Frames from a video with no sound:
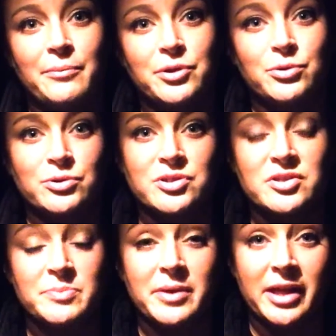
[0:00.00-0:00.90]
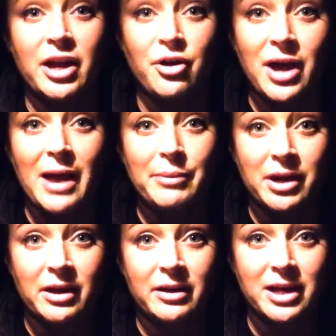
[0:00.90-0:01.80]
you were supposed to be like, okay, I'm
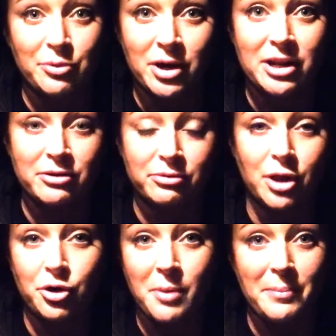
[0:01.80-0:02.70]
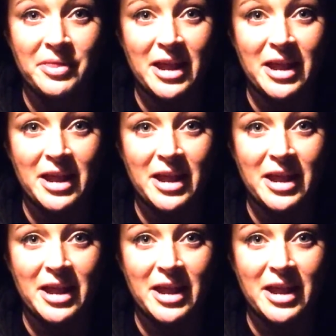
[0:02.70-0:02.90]
gonna get ready to load them up in the